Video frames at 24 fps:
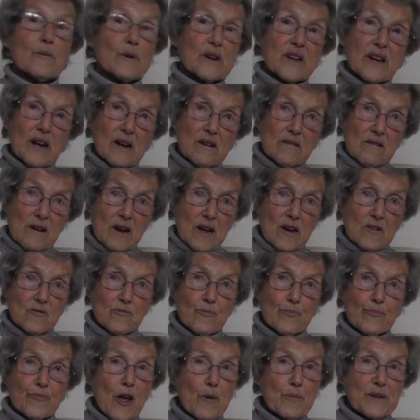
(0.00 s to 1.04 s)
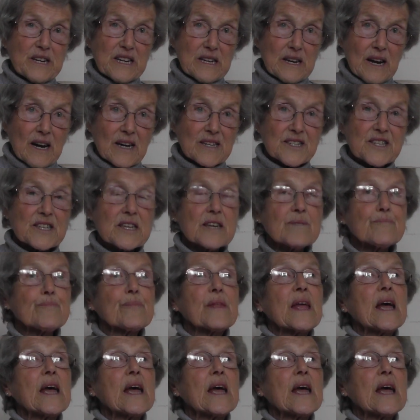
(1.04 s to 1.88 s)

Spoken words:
we don't know. Nobody does.